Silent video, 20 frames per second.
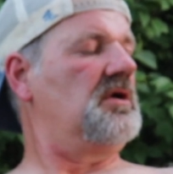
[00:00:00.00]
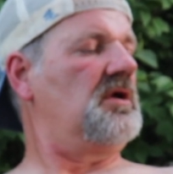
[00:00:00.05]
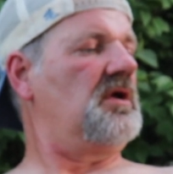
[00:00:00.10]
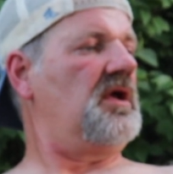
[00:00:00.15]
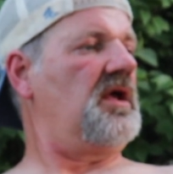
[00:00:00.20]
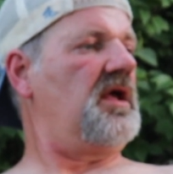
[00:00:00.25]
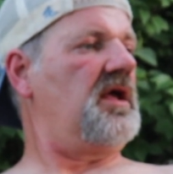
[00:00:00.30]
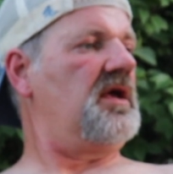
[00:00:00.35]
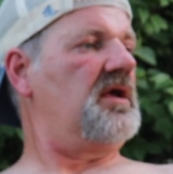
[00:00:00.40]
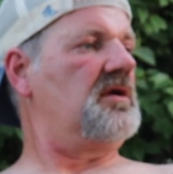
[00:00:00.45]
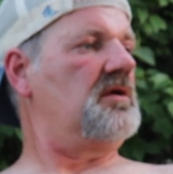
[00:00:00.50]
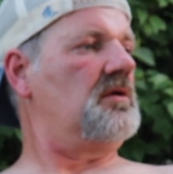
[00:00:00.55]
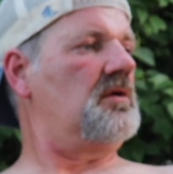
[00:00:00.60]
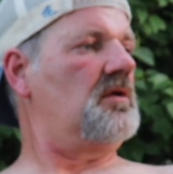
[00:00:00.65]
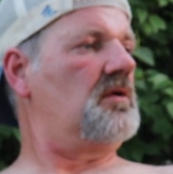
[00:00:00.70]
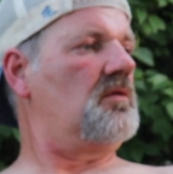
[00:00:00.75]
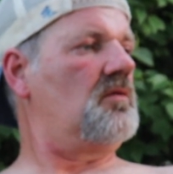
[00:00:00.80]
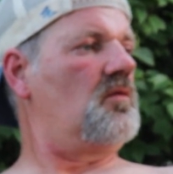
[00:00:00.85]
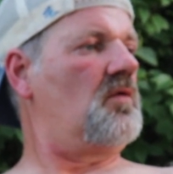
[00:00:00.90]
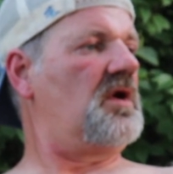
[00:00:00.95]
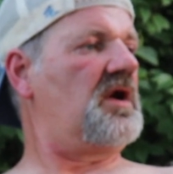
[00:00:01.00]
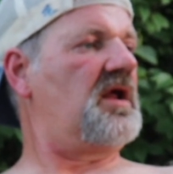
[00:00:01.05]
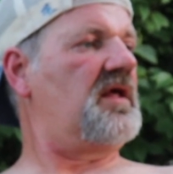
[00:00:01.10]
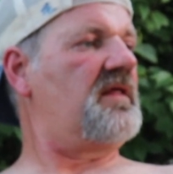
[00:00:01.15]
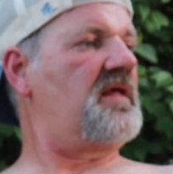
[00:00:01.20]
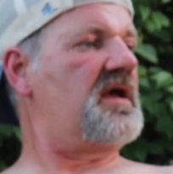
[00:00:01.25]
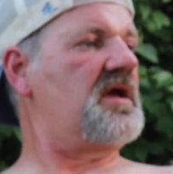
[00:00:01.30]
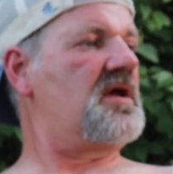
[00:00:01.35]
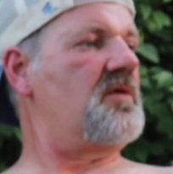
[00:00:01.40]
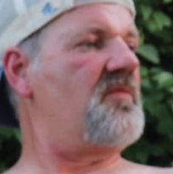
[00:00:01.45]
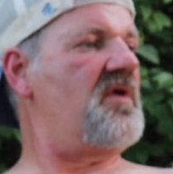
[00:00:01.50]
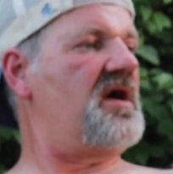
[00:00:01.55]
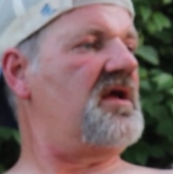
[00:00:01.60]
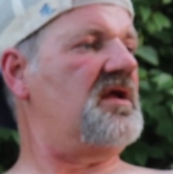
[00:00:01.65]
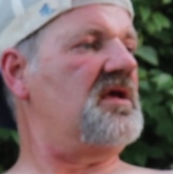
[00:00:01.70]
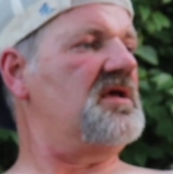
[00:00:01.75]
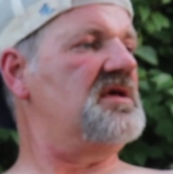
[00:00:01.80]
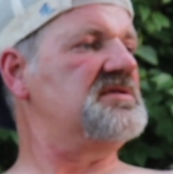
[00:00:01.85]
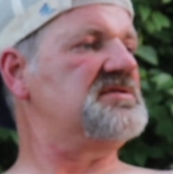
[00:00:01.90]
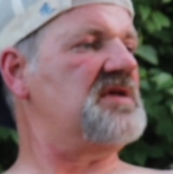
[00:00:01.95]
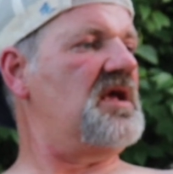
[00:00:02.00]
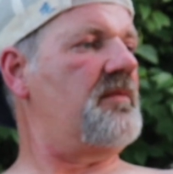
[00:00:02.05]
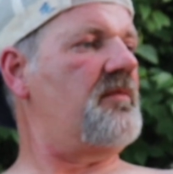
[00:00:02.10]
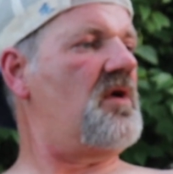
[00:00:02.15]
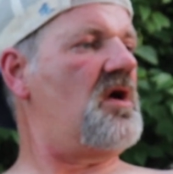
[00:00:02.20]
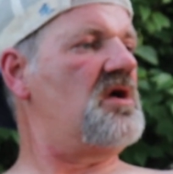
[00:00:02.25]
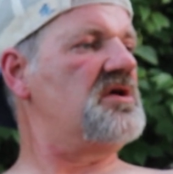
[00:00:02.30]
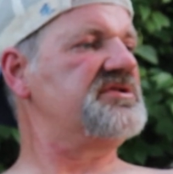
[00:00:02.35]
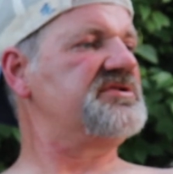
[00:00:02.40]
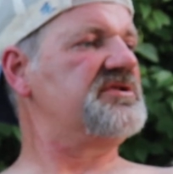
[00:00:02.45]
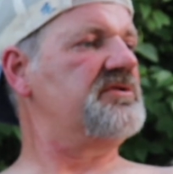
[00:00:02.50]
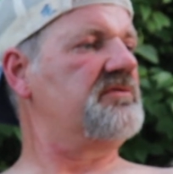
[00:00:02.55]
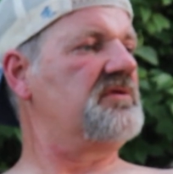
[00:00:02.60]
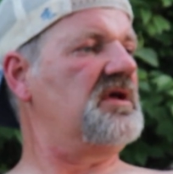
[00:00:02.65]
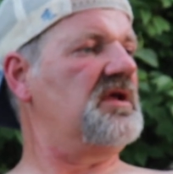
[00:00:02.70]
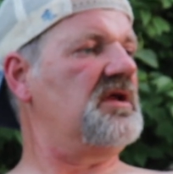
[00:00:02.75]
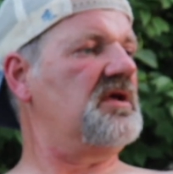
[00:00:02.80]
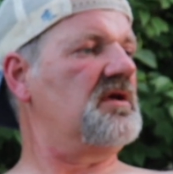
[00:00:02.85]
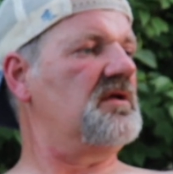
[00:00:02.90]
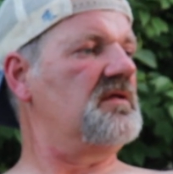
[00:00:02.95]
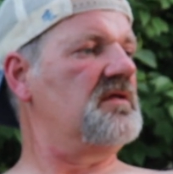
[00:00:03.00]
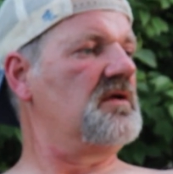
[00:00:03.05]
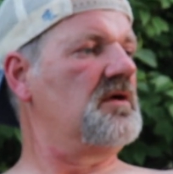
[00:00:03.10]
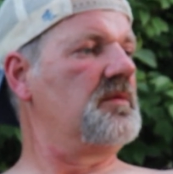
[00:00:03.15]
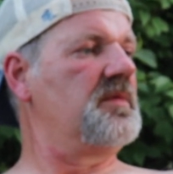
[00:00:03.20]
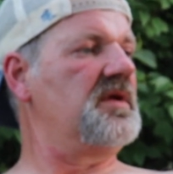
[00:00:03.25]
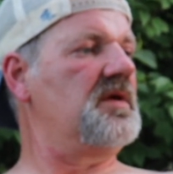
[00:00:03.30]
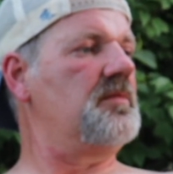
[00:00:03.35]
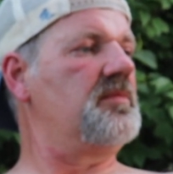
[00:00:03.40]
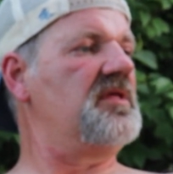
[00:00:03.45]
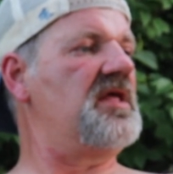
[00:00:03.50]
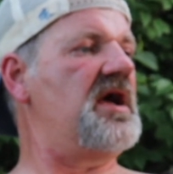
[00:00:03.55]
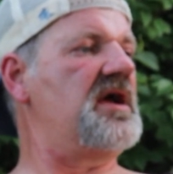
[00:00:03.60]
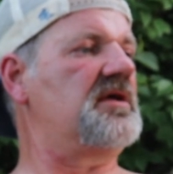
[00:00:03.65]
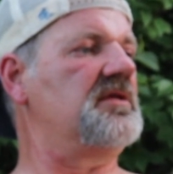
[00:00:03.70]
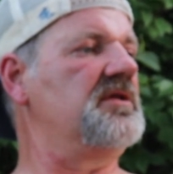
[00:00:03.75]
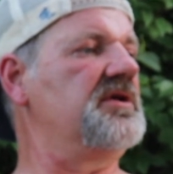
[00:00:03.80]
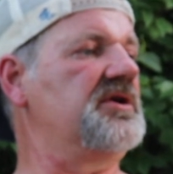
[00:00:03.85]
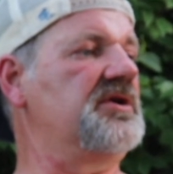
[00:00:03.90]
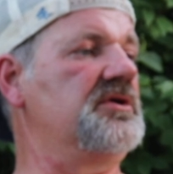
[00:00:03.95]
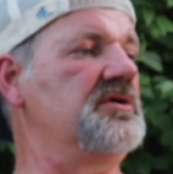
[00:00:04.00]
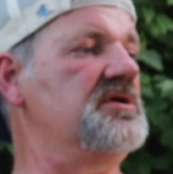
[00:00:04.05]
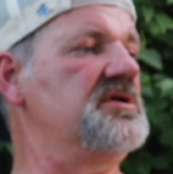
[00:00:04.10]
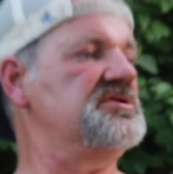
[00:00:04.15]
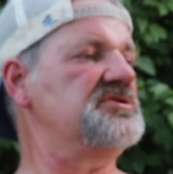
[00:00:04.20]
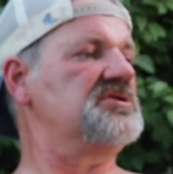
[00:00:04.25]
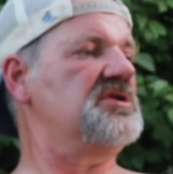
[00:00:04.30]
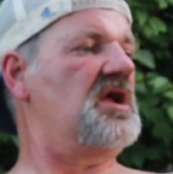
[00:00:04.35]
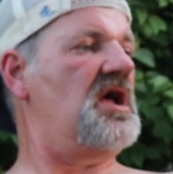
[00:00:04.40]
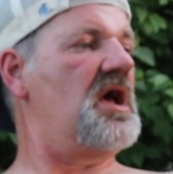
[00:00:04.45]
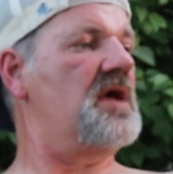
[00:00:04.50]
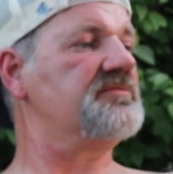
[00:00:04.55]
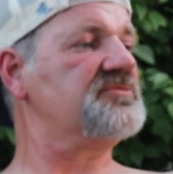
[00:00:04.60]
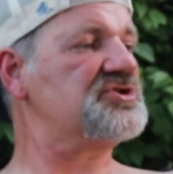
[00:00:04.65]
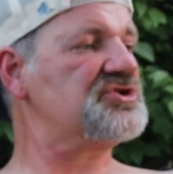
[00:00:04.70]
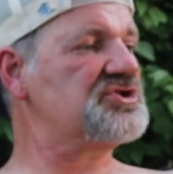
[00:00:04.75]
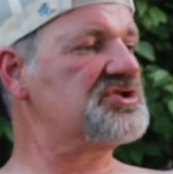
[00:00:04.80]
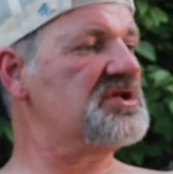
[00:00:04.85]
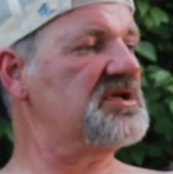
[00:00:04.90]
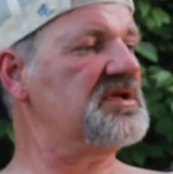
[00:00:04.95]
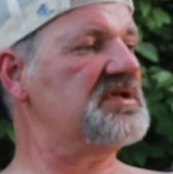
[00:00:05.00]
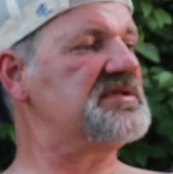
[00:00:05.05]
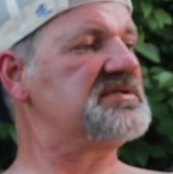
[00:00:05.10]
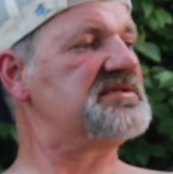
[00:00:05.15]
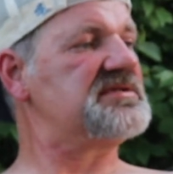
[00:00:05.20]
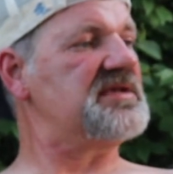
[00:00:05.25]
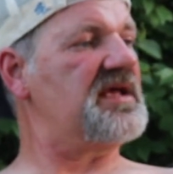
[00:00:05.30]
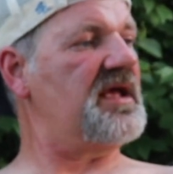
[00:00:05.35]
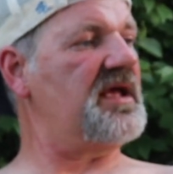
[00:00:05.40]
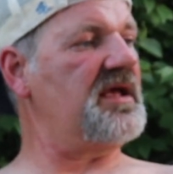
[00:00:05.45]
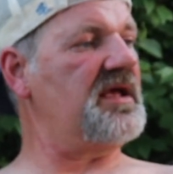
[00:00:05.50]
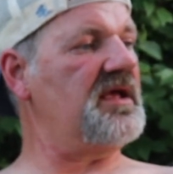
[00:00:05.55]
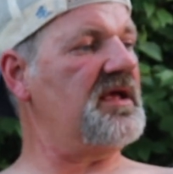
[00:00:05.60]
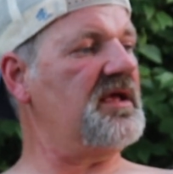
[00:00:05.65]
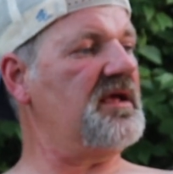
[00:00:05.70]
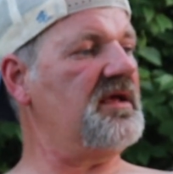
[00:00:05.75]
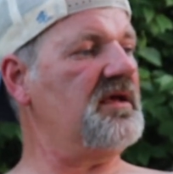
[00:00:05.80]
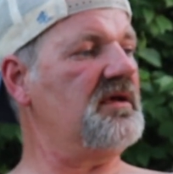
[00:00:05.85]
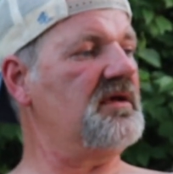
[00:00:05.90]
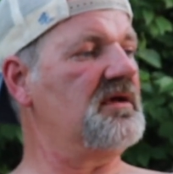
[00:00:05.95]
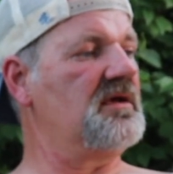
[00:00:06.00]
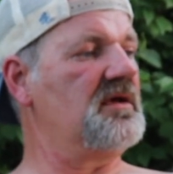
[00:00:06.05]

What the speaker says: And what I like about it is I'm also getting a little bit of black licorice. I'm just going to say